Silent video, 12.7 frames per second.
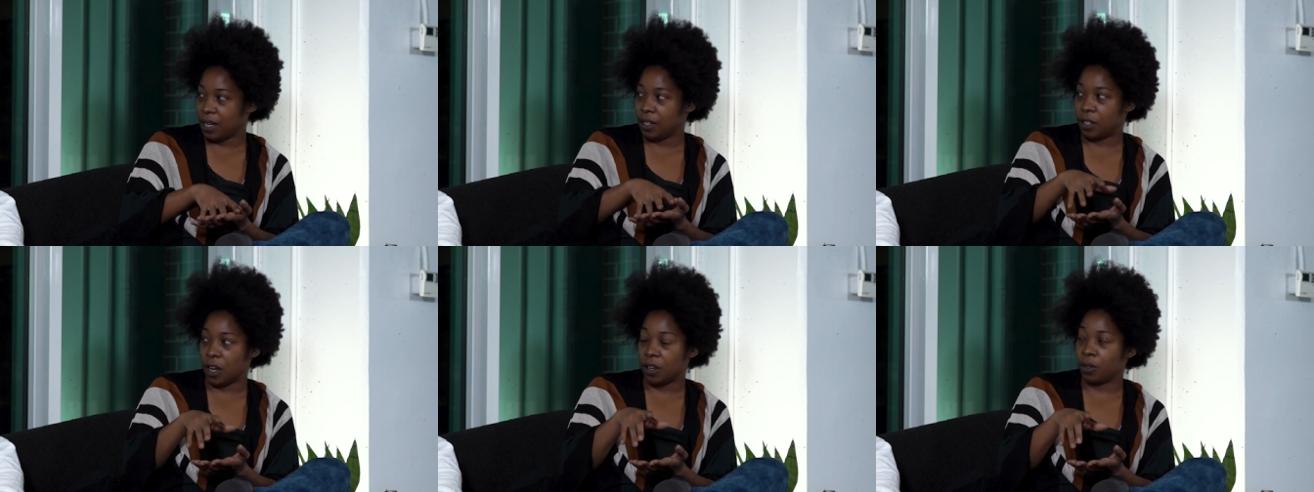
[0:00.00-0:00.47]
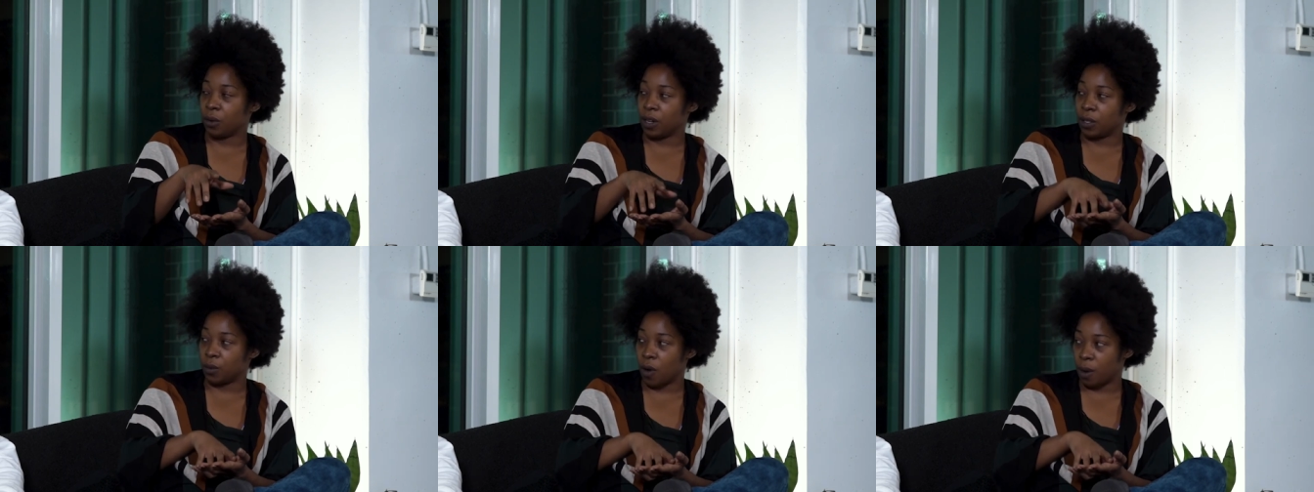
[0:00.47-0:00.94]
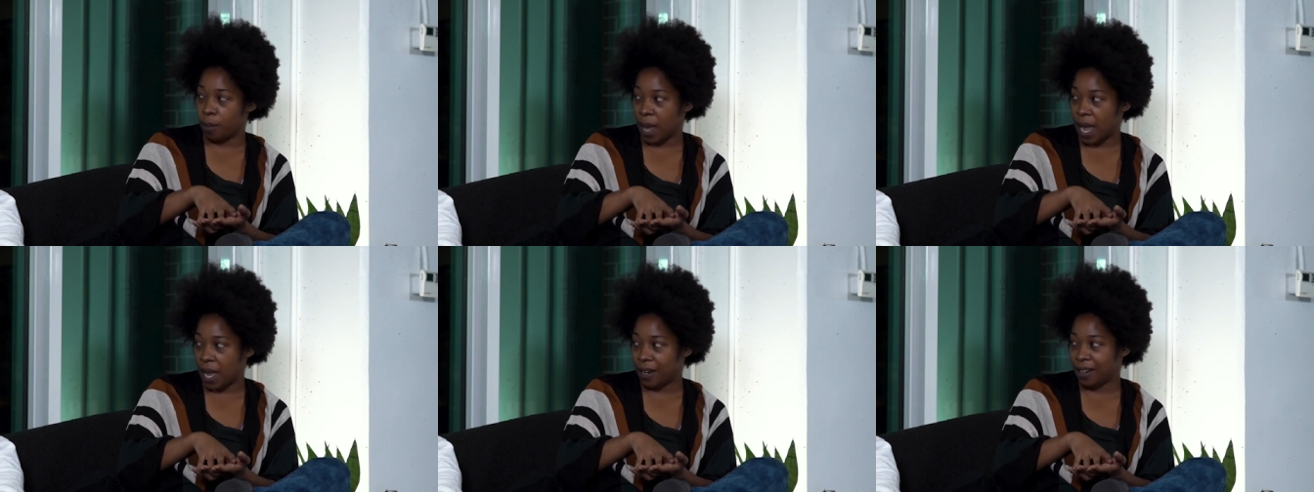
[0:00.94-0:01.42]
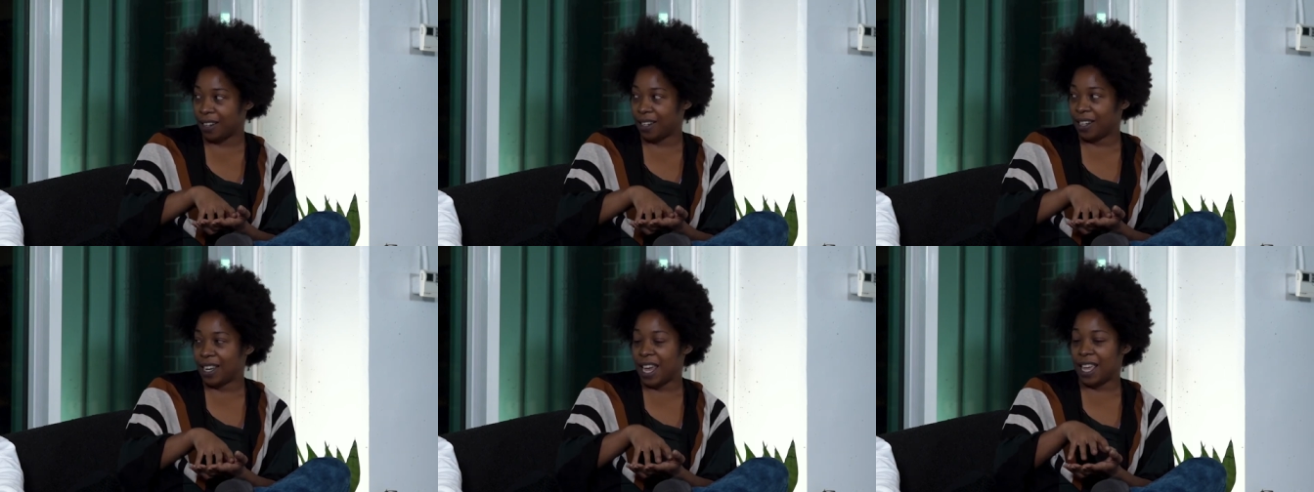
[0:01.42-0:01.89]
John mm -hmm. Tory is one man. Mm
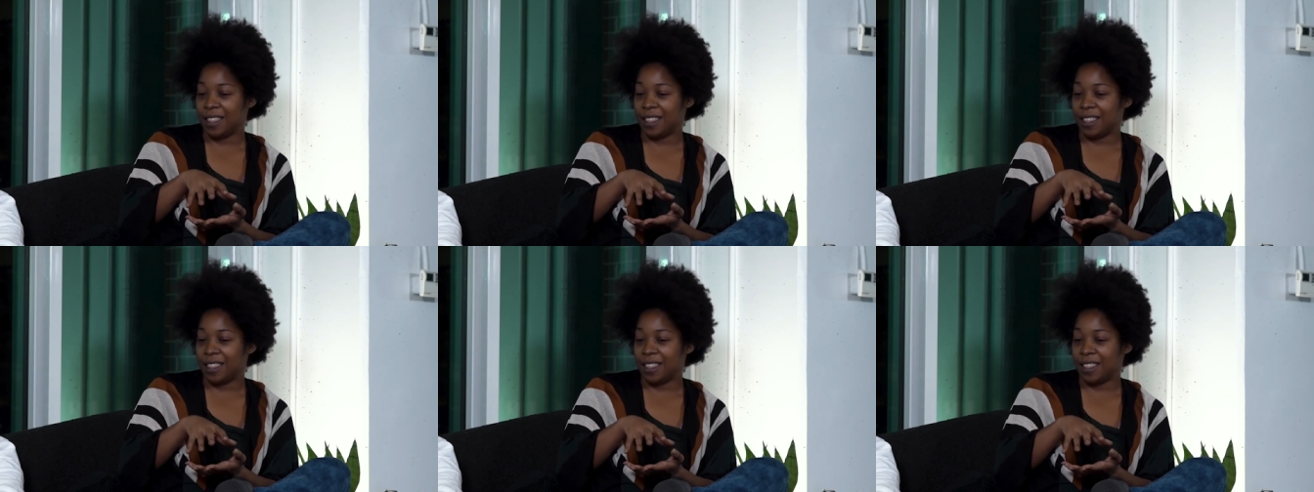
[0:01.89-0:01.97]
-hmm.